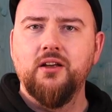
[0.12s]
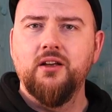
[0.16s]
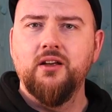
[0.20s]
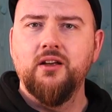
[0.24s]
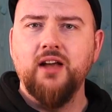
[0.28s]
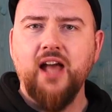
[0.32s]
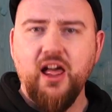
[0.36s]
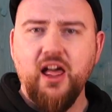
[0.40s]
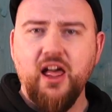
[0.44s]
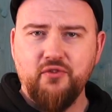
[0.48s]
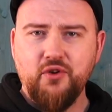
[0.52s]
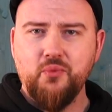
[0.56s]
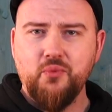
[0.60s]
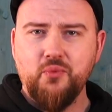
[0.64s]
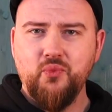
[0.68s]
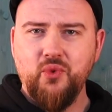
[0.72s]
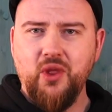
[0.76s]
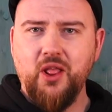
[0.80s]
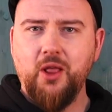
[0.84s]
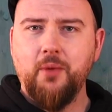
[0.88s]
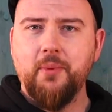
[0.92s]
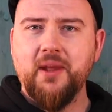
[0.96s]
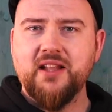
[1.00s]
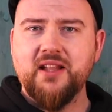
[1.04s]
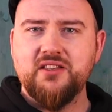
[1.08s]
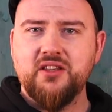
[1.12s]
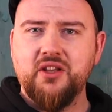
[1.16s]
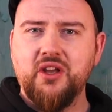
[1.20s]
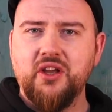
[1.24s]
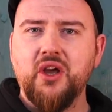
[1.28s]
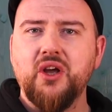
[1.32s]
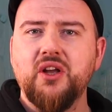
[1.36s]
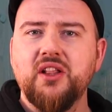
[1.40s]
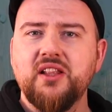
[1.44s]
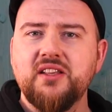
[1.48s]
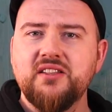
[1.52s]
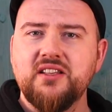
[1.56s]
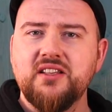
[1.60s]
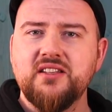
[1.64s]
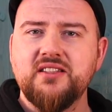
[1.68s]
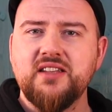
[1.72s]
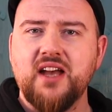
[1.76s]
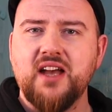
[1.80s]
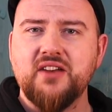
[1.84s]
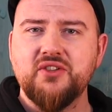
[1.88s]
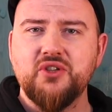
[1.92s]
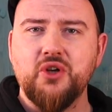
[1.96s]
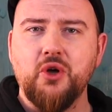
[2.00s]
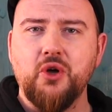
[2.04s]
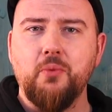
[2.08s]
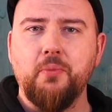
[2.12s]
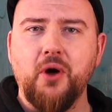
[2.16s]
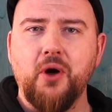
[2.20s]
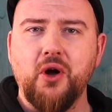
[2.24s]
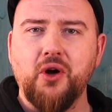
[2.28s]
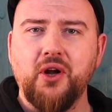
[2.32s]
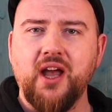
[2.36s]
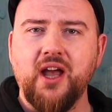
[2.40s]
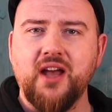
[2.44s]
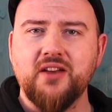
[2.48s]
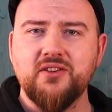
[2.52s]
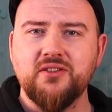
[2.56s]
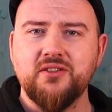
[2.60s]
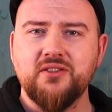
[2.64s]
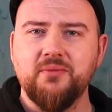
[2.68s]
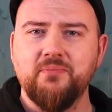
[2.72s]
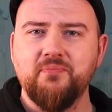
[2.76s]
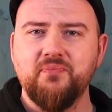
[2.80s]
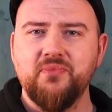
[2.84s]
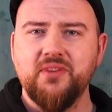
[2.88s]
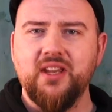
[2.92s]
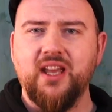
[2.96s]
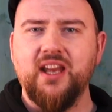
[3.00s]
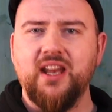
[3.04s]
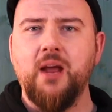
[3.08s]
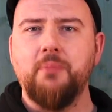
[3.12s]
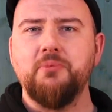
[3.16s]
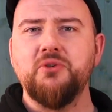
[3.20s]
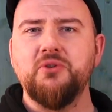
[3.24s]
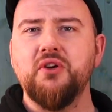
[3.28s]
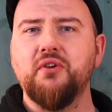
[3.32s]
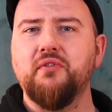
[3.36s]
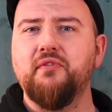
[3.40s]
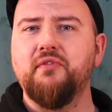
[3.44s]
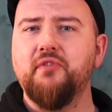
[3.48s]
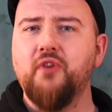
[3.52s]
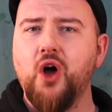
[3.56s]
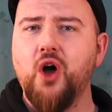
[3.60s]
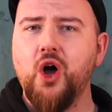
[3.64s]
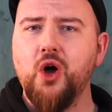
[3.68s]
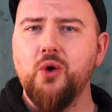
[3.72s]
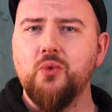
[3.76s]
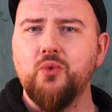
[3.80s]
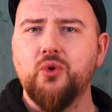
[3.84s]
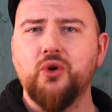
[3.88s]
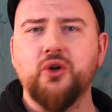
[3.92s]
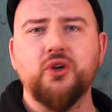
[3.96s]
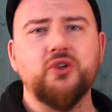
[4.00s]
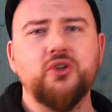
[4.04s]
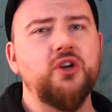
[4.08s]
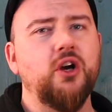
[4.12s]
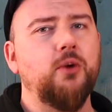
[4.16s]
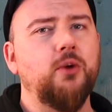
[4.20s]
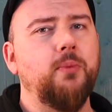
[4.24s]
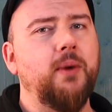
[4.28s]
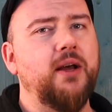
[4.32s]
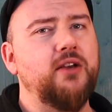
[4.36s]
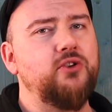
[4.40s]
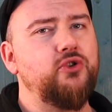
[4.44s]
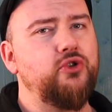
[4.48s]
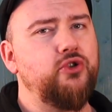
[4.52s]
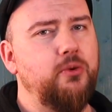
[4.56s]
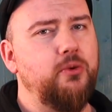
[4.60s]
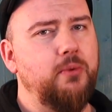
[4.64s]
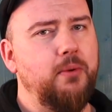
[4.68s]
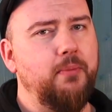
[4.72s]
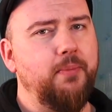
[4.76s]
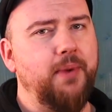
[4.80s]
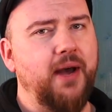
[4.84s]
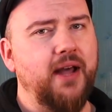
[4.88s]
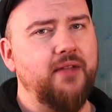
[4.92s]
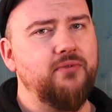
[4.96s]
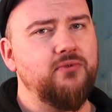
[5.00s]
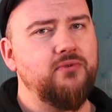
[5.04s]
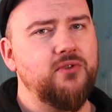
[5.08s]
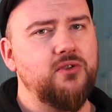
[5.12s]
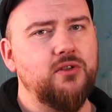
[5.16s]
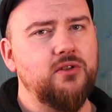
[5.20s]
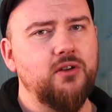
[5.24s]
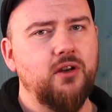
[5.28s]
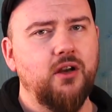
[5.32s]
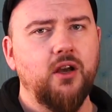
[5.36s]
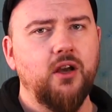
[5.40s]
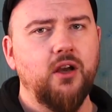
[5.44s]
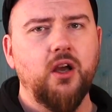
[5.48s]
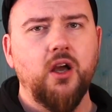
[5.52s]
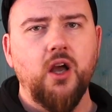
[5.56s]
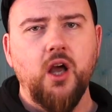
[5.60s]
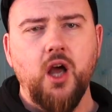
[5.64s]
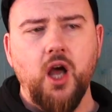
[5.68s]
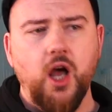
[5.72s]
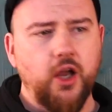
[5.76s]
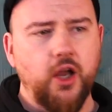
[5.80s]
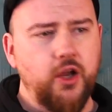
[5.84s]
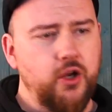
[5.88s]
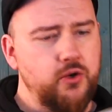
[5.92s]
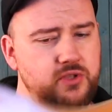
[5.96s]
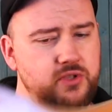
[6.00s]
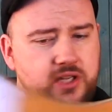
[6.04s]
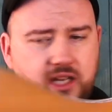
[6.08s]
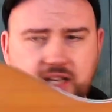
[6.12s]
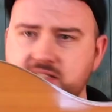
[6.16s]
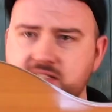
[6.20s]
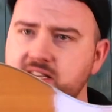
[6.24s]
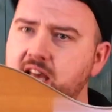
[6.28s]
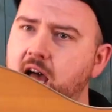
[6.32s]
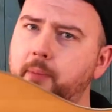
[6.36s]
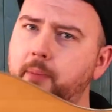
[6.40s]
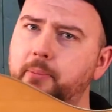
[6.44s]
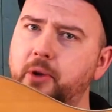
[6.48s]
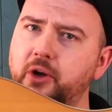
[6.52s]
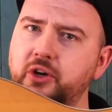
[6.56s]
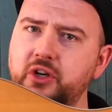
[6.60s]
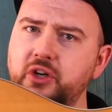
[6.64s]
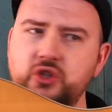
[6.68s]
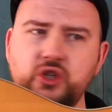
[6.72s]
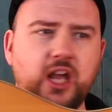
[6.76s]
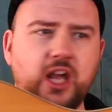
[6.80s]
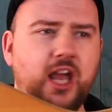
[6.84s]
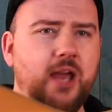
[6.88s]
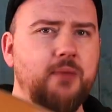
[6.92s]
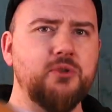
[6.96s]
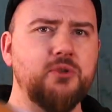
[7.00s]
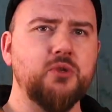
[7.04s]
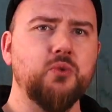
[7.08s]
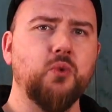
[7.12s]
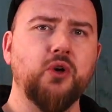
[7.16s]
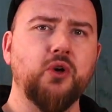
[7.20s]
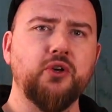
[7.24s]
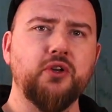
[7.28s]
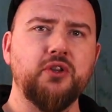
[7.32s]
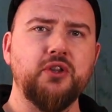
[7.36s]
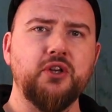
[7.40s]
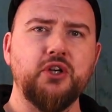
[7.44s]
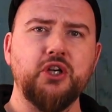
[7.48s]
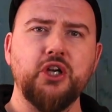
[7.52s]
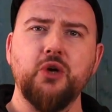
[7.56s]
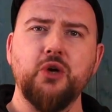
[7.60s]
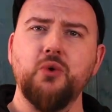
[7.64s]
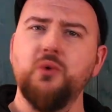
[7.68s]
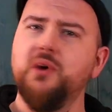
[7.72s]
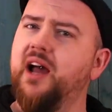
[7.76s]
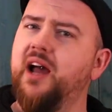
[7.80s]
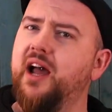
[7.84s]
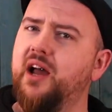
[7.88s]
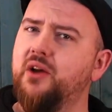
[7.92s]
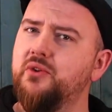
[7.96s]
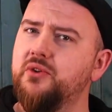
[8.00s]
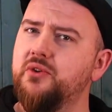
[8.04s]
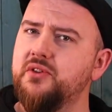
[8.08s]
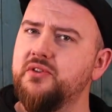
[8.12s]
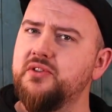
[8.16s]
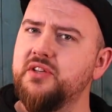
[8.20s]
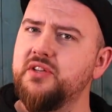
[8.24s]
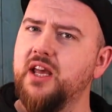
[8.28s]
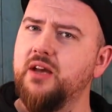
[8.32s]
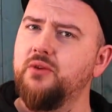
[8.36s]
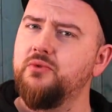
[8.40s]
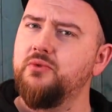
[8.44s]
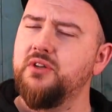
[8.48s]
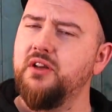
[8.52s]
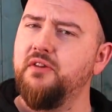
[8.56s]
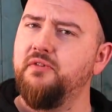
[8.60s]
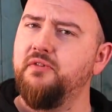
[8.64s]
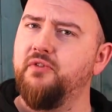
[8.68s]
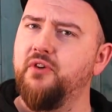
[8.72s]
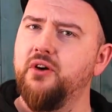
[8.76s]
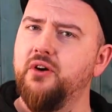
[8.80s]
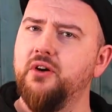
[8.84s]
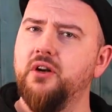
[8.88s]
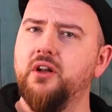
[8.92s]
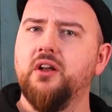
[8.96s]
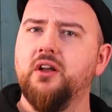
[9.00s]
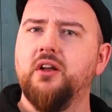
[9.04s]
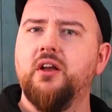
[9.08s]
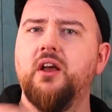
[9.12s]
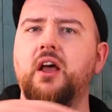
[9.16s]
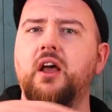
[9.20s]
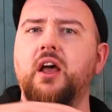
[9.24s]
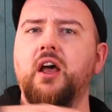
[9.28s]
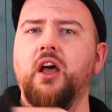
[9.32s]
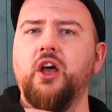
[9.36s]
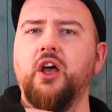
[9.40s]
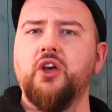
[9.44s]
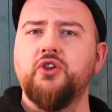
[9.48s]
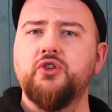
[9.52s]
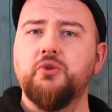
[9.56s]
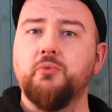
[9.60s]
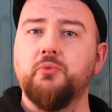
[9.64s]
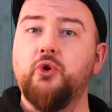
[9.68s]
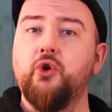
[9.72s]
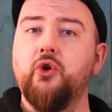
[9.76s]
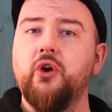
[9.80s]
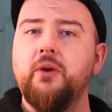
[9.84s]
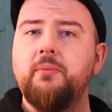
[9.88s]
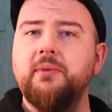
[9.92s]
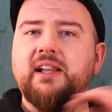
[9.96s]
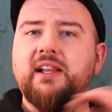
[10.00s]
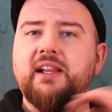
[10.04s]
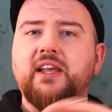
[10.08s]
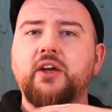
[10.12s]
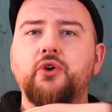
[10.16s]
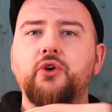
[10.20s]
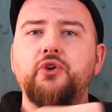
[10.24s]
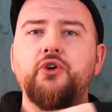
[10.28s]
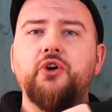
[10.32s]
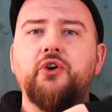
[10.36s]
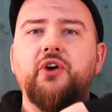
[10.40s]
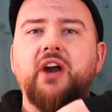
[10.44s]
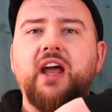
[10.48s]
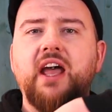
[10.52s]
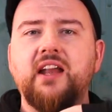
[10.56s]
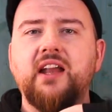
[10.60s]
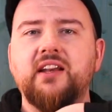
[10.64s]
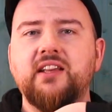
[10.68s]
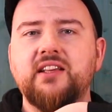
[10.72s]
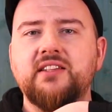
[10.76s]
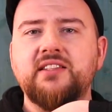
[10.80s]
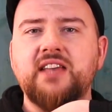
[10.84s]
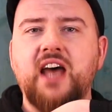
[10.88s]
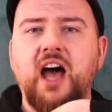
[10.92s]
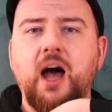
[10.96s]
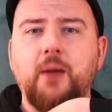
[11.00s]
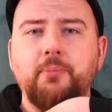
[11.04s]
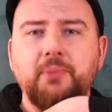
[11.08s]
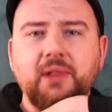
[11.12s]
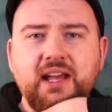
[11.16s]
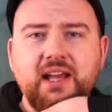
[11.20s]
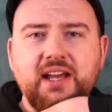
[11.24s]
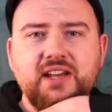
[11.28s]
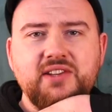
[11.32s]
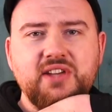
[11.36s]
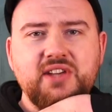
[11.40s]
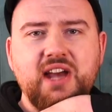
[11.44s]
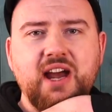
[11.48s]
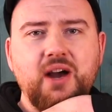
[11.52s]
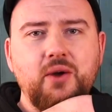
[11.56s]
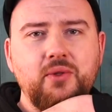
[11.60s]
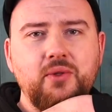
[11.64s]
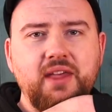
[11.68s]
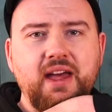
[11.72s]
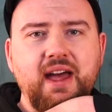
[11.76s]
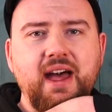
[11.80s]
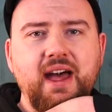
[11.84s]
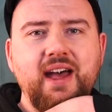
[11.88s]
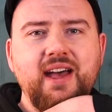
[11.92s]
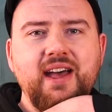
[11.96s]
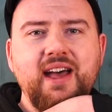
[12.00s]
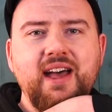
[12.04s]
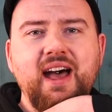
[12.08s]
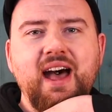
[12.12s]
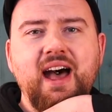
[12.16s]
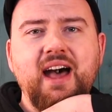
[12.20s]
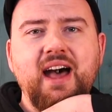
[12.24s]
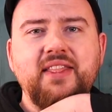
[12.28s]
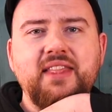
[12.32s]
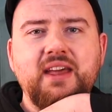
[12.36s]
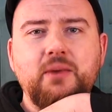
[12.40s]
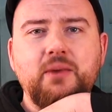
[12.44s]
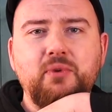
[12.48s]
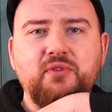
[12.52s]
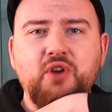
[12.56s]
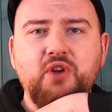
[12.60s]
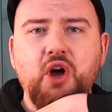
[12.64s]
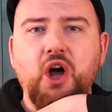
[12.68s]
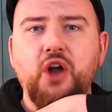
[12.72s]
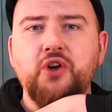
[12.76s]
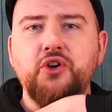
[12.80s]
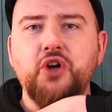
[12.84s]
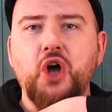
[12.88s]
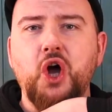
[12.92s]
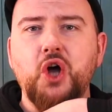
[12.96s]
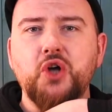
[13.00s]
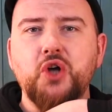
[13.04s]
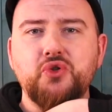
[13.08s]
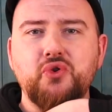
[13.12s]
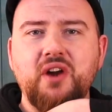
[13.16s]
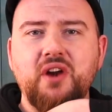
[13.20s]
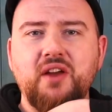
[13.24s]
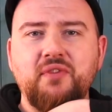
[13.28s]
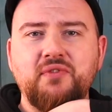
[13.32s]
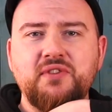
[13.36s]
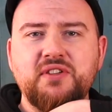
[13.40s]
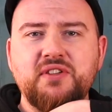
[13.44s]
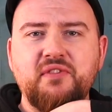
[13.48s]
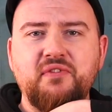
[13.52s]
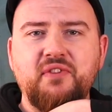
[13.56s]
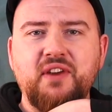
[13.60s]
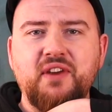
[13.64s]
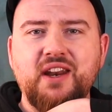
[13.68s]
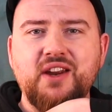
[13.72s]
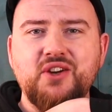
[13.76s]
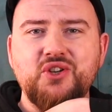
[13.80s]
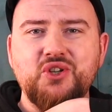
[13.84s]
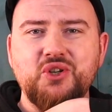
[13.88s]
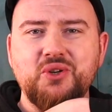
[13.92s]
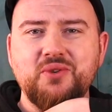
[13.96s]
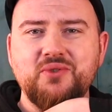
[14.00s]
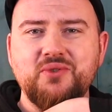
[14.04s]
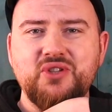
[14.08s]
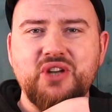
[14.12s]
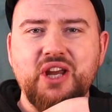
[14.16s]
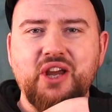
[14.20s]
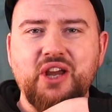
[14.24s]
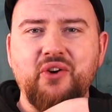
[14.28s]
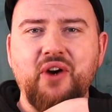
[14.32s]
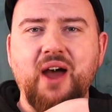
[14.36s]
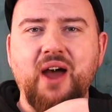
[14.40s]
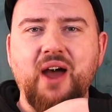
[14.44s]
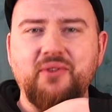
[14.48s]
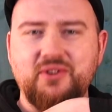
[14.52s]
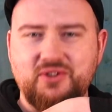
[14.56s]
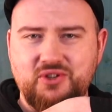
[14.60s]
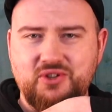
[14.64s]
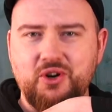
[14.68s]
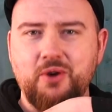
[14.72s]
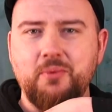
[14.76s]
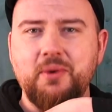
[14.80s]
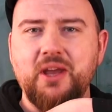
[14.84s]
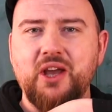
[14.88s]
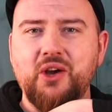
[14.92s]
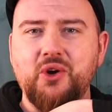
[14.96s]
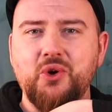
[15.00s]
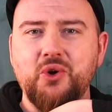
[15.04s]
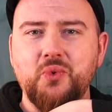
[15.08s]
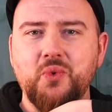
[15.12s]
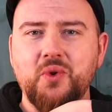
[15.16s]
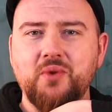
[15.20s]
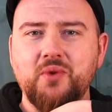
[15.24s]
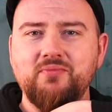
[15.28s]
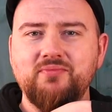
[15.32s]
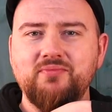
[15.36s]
Hello everyone, welcome back to the Kirklees Guitar School podcast. In episode 4, we're going to talk about strumming patterns, acoustic guitar body shapes, what do they do, how do they sound different, some criminally underrated guitar players out there, and then we've got a Doors riff to finish. Stick around, it's going to be a good one.